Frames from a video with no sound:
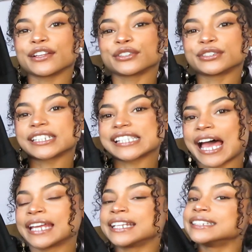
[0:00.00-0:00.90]
that little
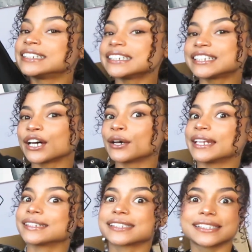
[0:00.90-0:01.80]
design in detail
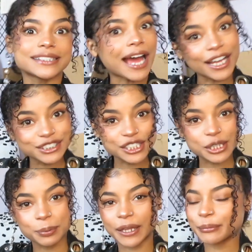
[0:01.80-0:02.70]
and it's not just
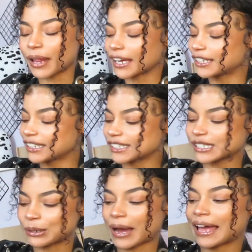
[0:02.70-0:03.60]
a plain black hoodie.
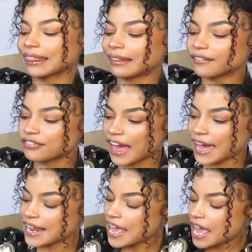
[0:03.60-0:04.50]
So I love
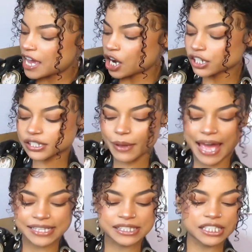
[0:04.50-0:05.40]
that. It also
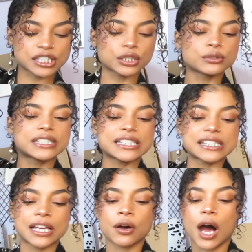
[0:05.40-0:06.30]
has this little
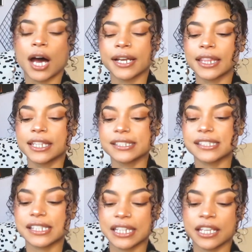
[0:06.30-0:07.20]
detail on the
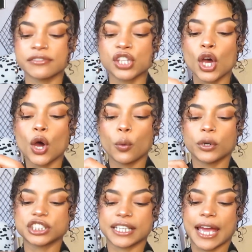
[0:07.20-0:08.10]
sleeves
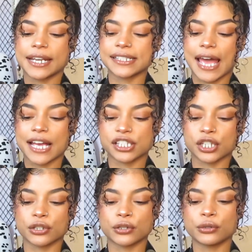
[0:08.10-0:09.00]
which again has
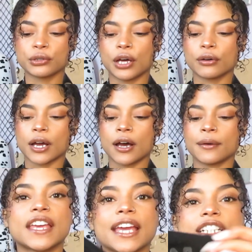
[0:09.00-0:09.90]
their little logo
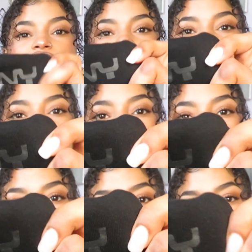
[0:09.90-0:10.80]

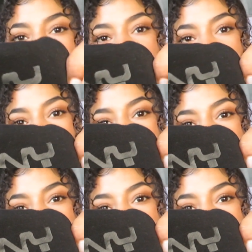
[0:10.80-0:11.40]
HNY New